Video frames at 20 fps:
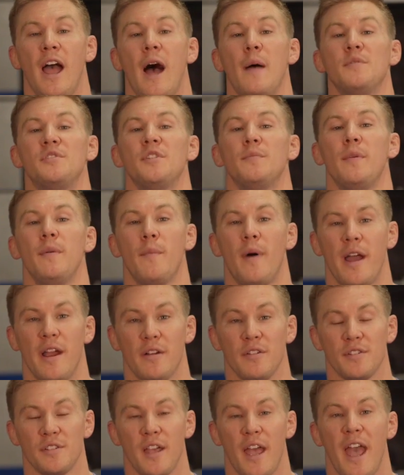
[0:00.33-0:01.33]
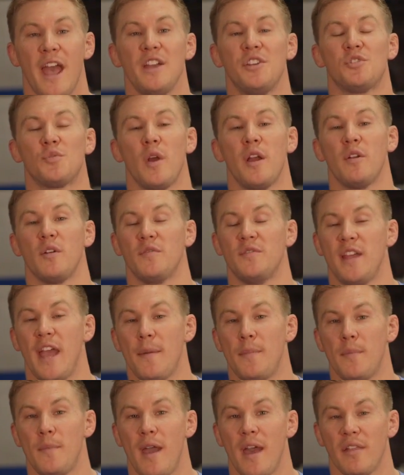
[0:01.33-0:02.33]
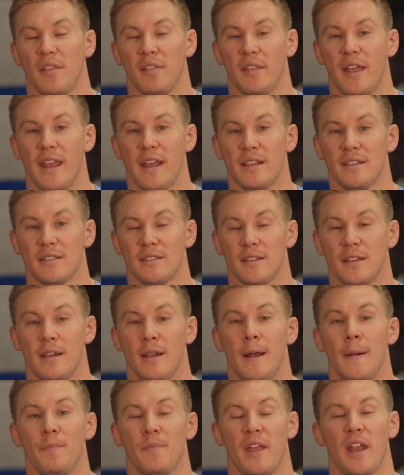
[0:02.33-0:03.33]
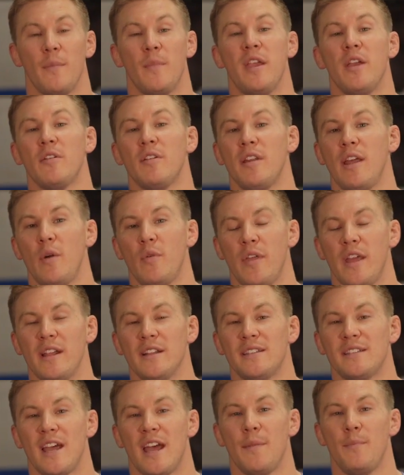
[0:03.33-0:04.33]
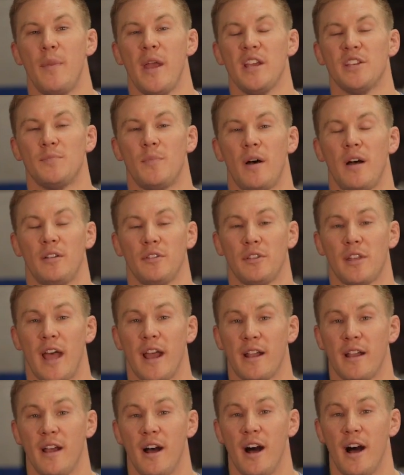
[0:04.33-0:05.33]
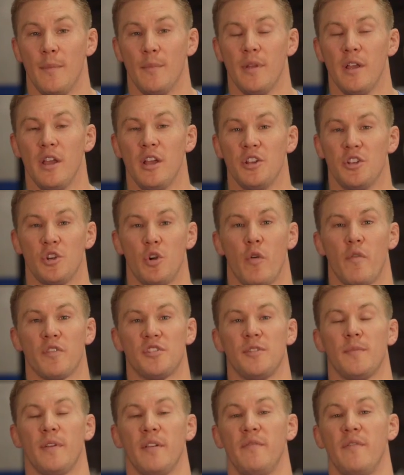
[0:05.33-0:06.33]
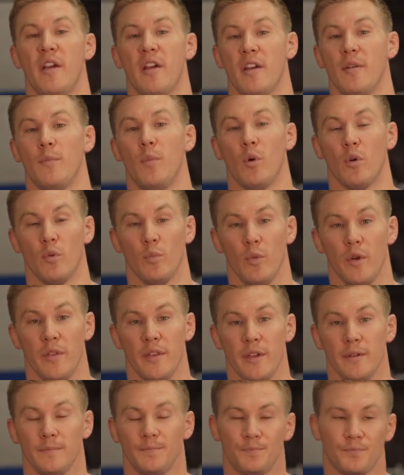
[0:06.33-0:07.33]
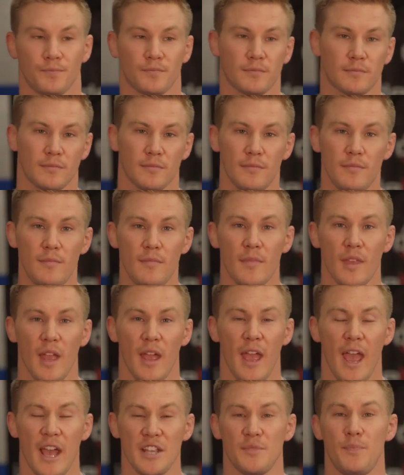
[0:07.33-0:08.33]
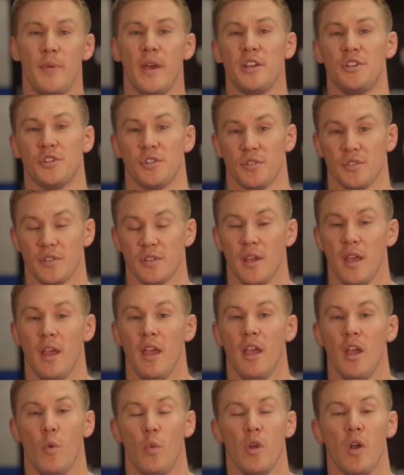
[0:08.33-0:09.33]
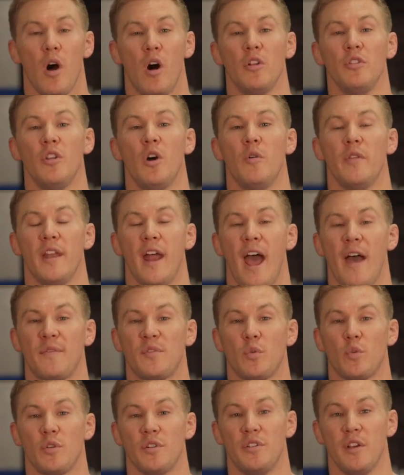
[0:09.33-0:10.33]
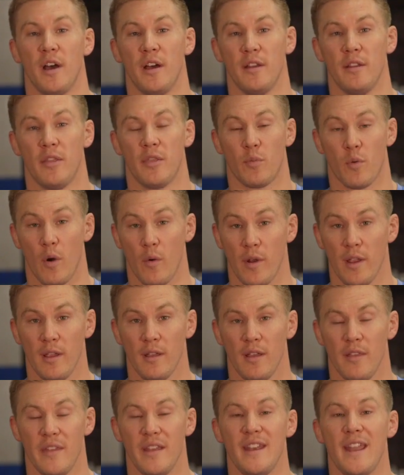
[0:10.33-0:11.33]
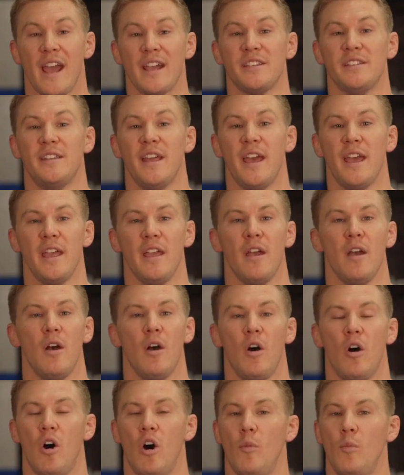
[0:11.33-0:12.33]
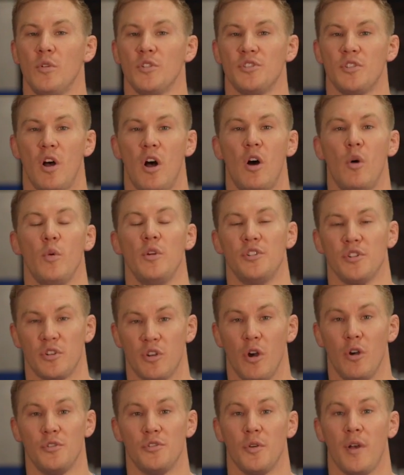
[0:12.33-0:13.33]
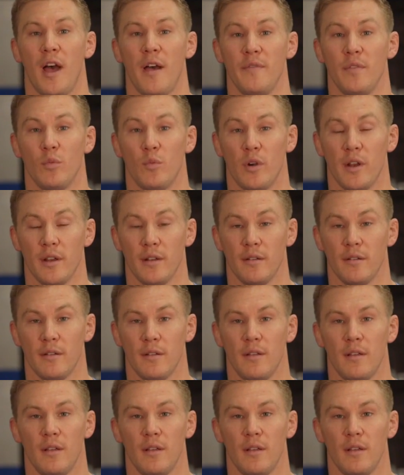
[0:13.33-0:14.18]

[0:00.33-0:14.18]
I'm Jimmy Myers, head trainer of Tampa Bay Athletics, and I'm here today with InsideBaseball.com to go over something very important with you. As pitchers, we all know that after we're done throwing, the next day, almost always your coach will have you run.